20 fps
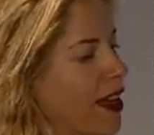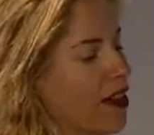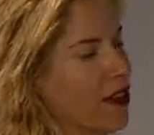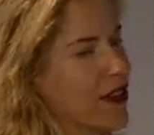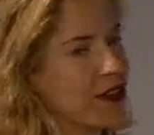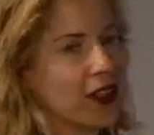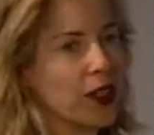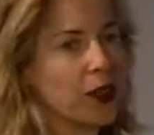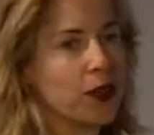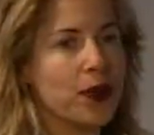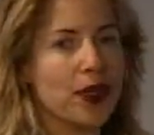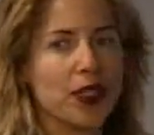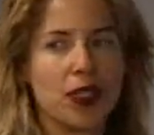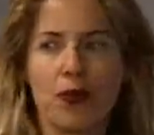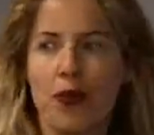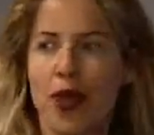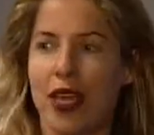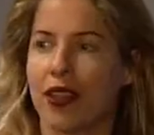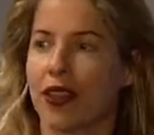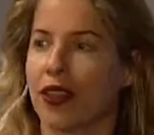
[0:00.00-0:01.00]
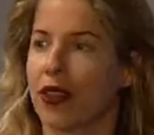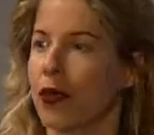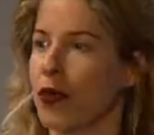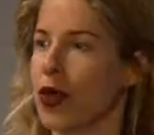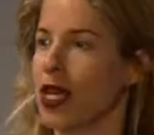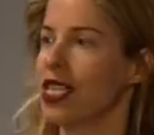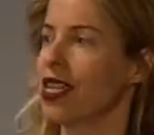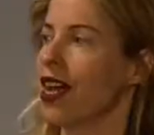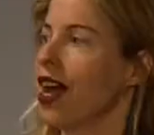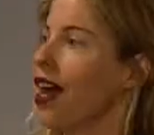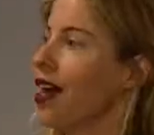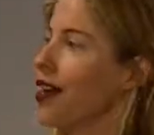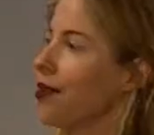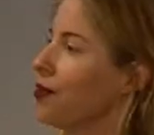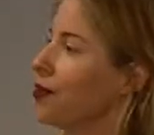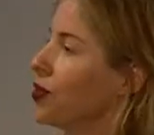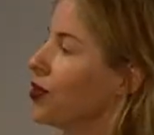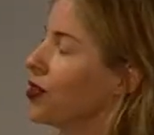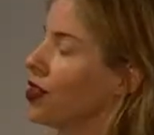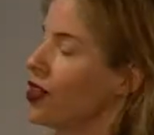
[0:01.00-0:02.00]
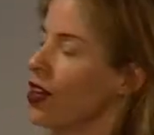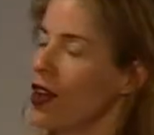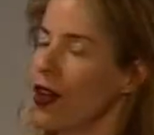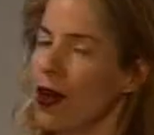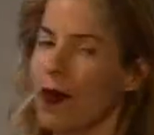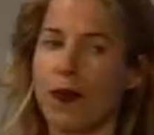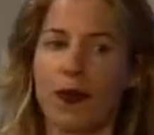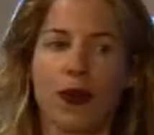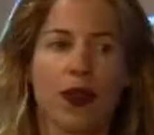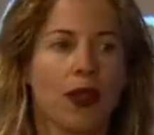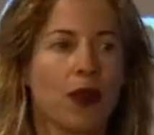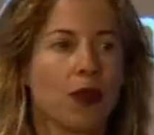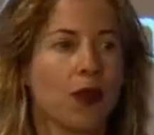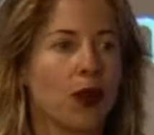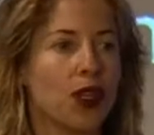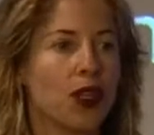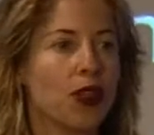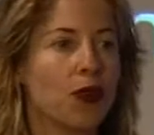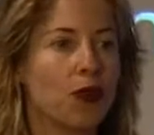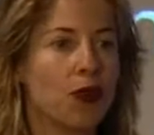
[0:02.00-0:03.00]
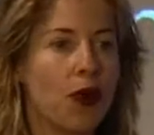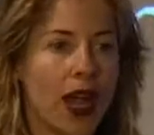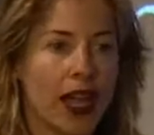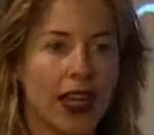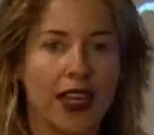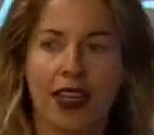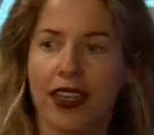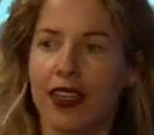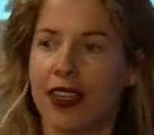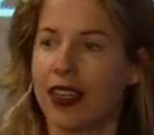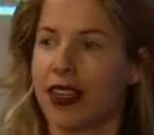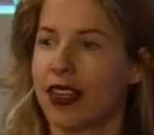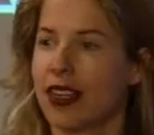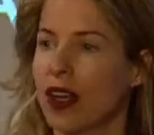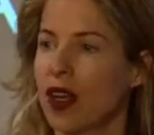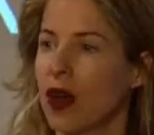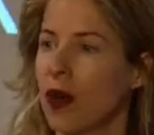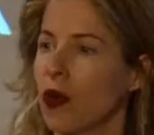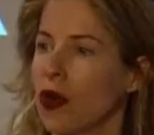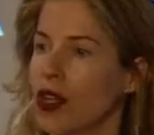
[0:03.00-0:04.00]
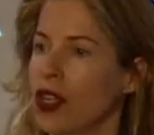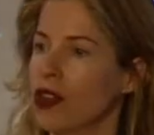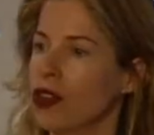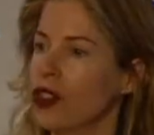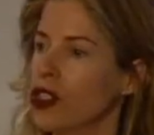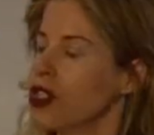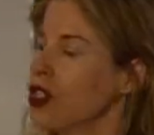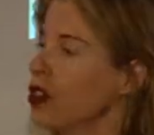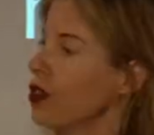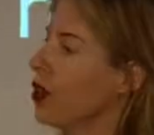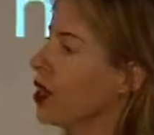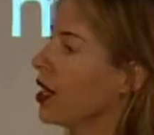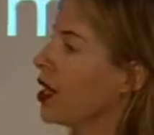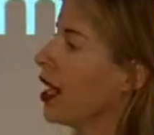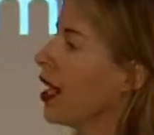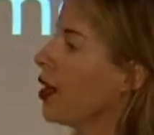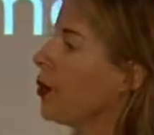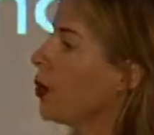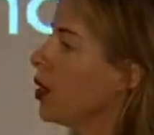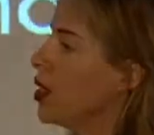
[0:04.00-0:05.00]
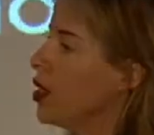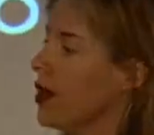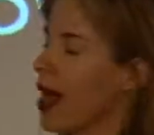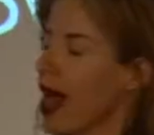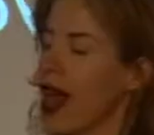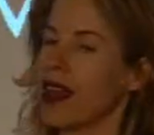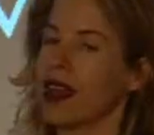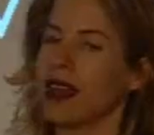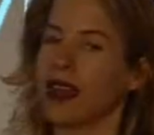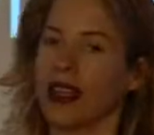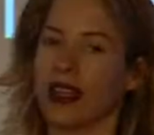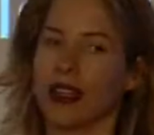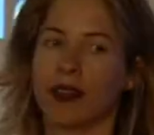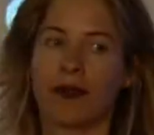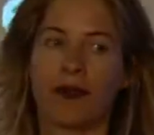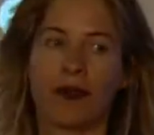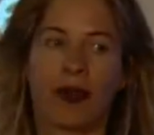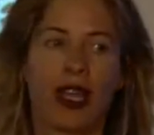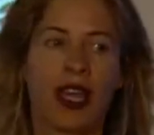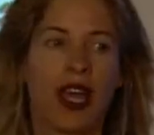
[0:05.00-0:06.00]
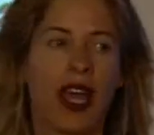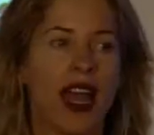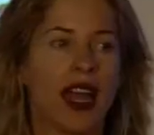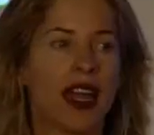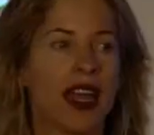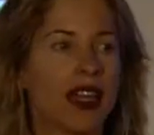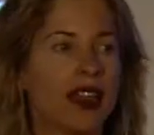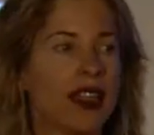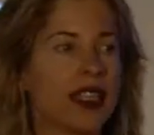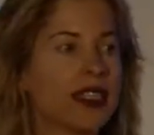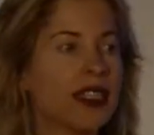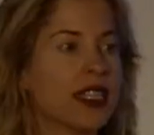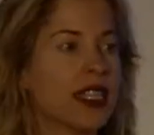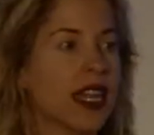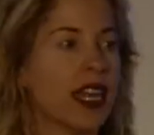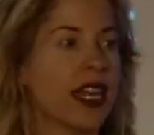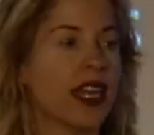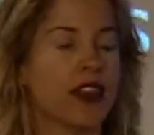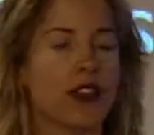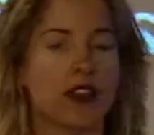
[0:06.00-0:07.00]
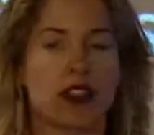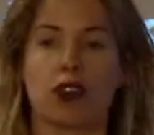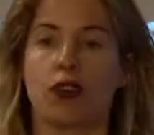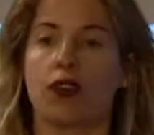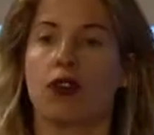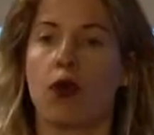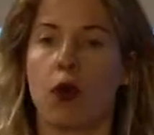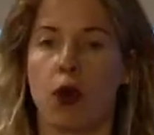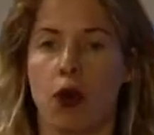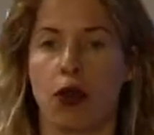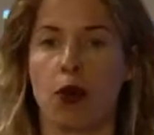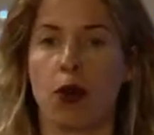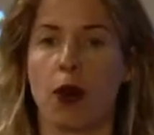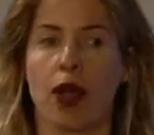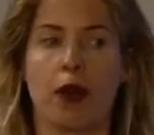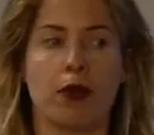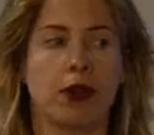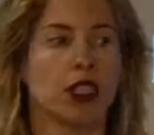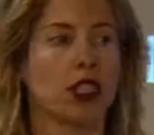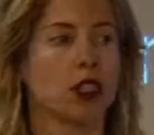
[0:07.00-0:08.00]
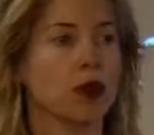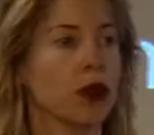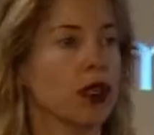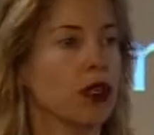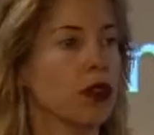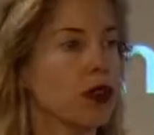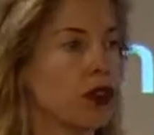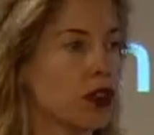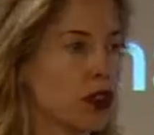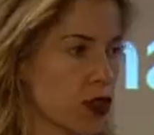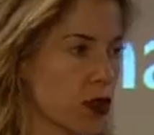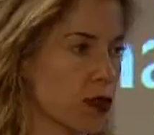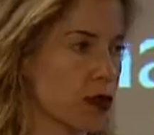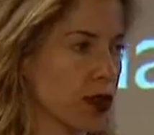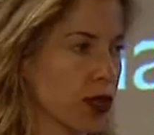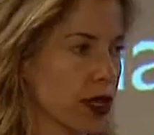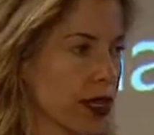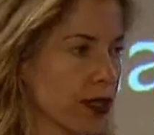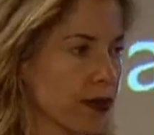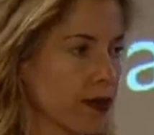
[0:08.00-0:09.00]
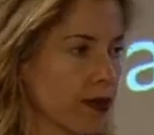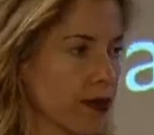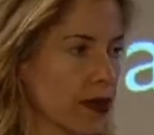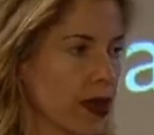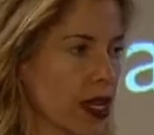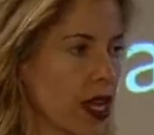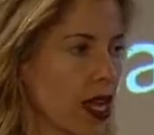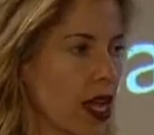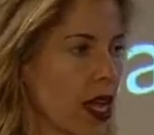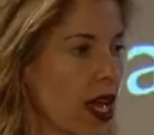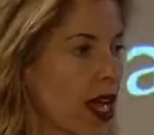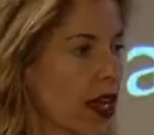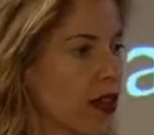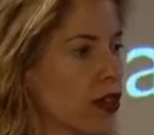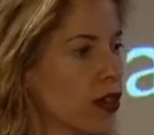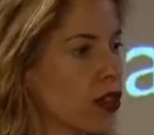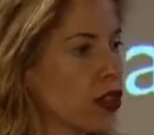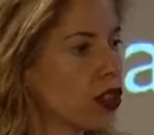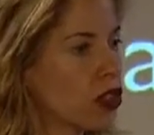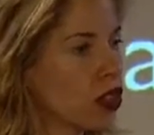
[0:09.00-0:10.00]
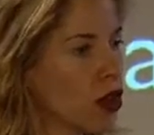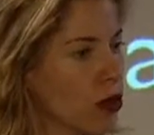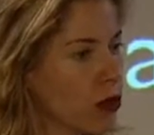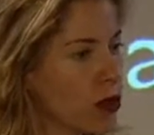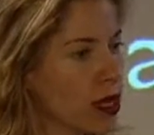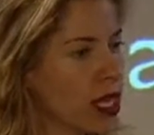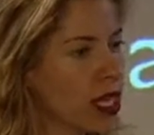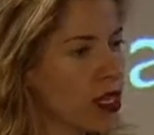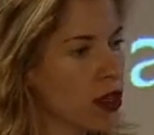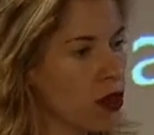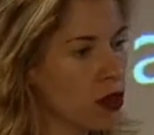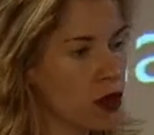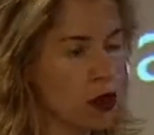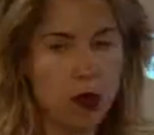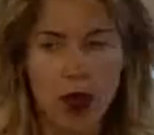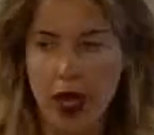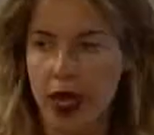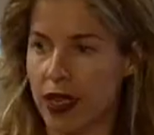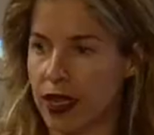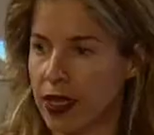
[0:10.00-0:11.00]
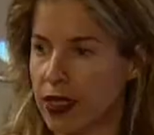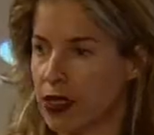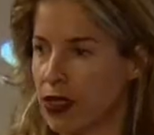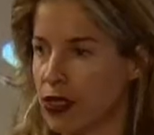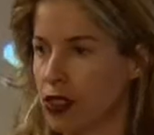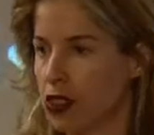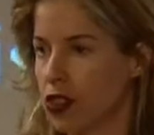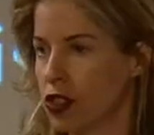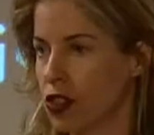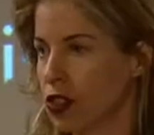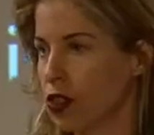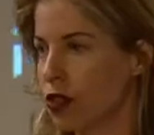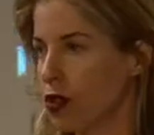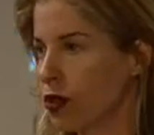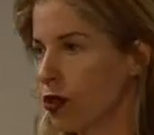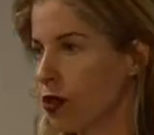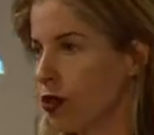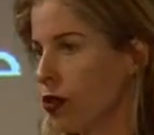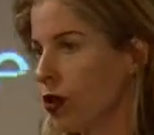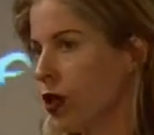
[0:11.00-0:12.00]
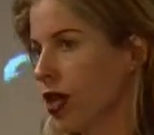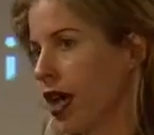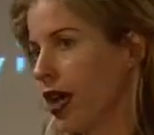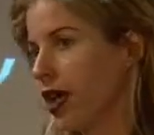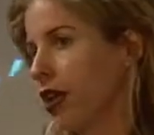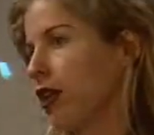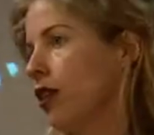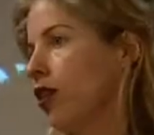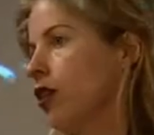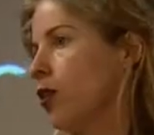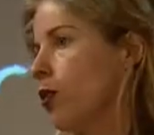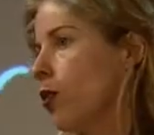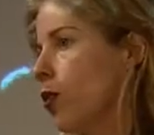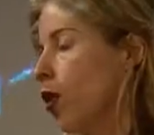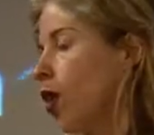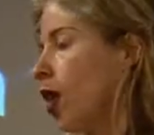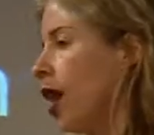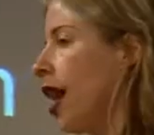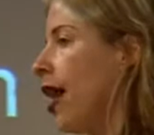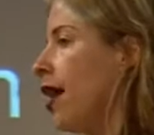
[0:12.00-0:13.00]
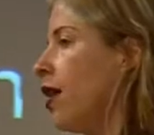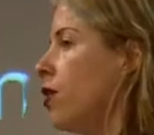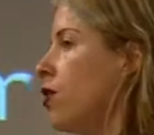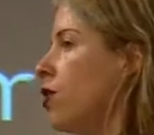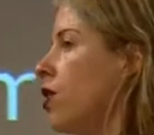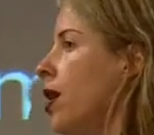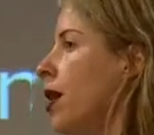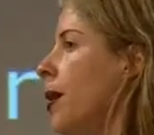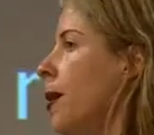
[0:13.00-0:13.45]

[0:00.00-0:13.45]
a film is made three times: when you write it, when you shoot it, and when you edit it. And I think today there's a fourth way, which is when you distribute it. And there's so many new ways to get your work out.